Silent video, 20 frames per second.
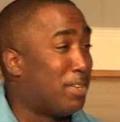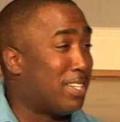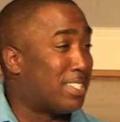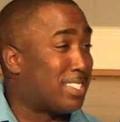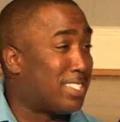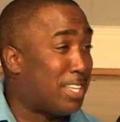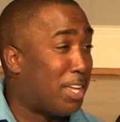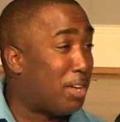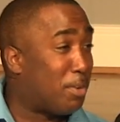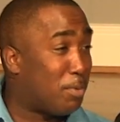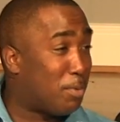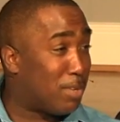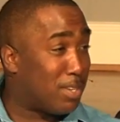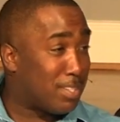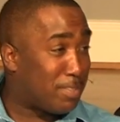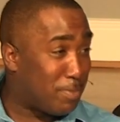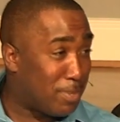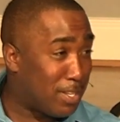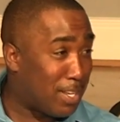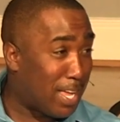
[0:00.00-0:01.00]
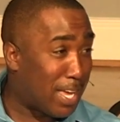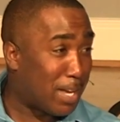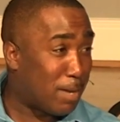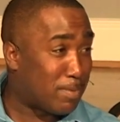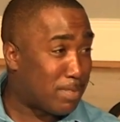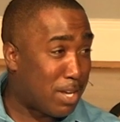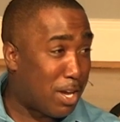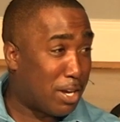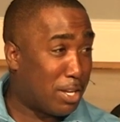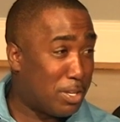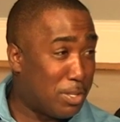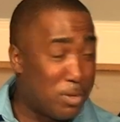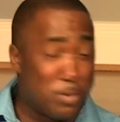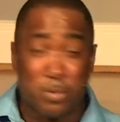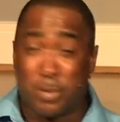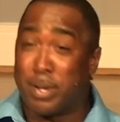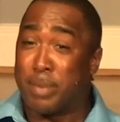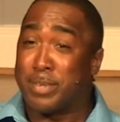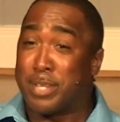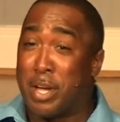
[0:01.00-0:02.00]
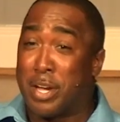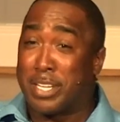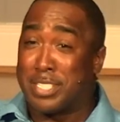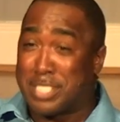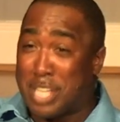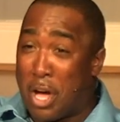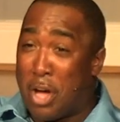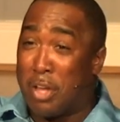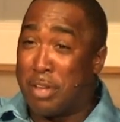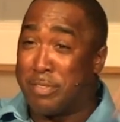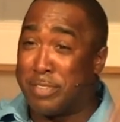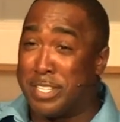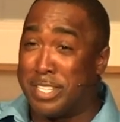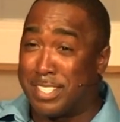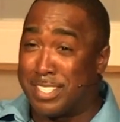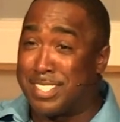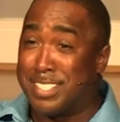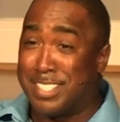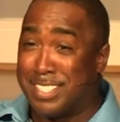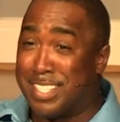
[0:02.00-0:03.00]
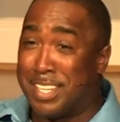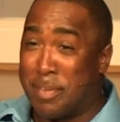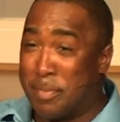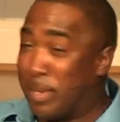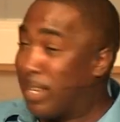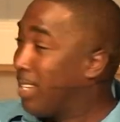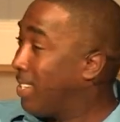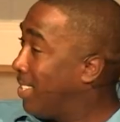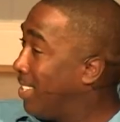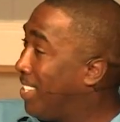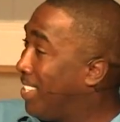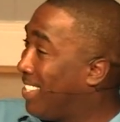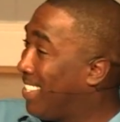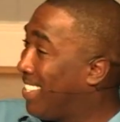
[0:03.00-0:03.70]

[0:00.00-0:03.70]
on this because they don't want to feel like I'm talking to you when I'm talking to all of us. Amen?